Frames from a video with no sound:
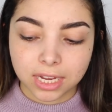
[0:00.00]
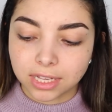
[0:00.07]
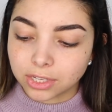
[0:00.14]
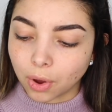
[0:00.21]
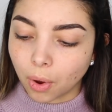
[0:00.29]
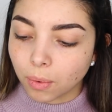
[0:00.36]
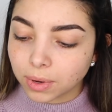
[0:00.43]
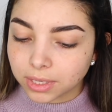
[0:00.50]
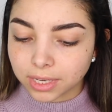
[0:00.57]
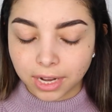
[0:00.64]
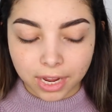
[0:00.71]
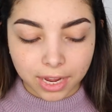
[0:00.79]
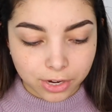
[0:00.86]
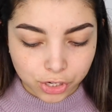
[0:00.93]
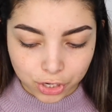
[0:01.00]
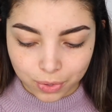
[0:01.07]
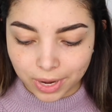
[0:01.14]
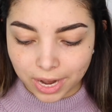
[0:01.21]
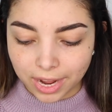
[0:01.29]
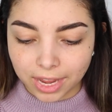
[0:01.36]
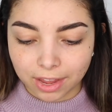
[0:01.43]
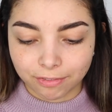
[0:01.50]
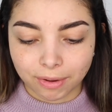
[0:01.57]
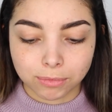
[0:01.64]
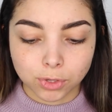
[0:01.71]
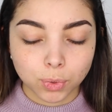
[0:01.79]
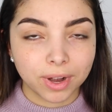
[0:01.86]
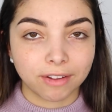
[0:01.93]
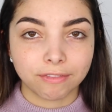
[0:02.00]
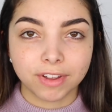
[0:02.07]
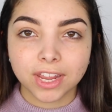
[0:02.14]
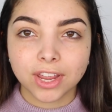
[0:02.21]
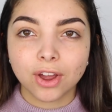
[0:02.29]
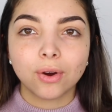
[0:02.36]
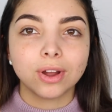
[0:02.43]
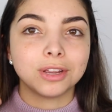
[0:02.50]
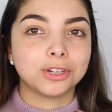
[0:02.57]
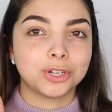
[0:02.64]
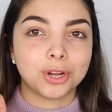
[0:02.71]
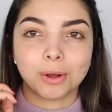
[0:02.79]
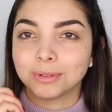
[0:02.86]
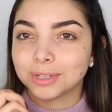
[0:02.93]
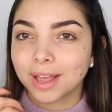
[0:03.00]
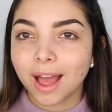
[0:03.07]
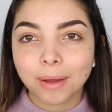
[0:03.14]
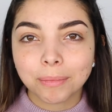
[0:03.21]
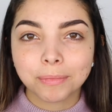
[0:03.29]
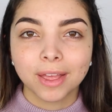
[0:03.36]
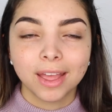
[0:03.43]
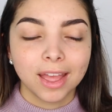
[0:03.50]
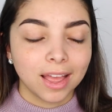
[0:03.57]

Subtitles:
It's always an issue. Like if I'm doing a video, it shows up.